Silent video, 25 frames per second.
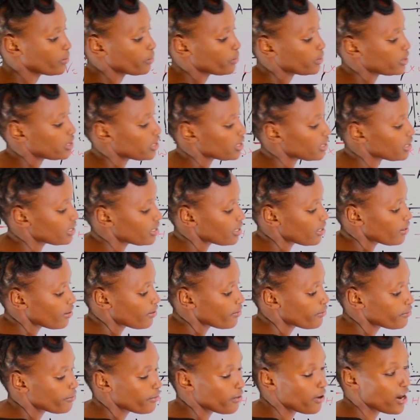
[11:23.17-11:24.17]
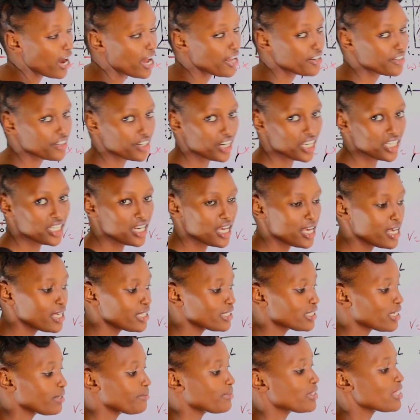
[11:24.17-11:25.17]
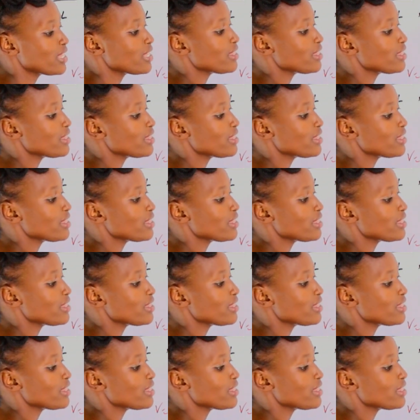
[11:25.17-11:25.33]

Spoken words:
which is 400, times